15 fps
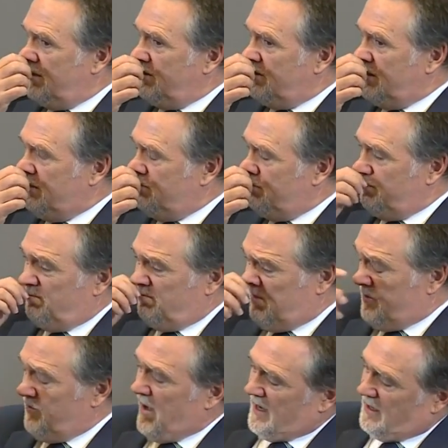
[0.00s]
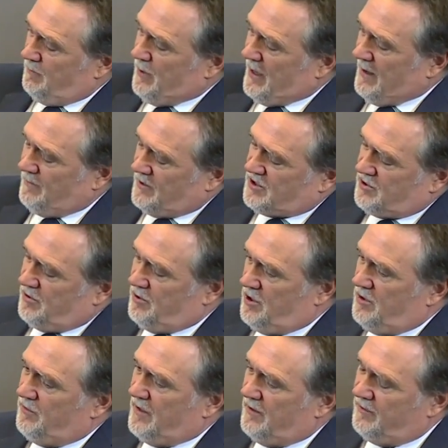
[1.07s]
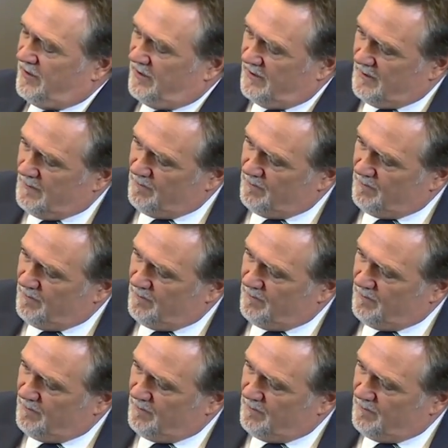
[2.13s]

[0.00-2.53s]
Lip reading: if I can pick up the story you've given,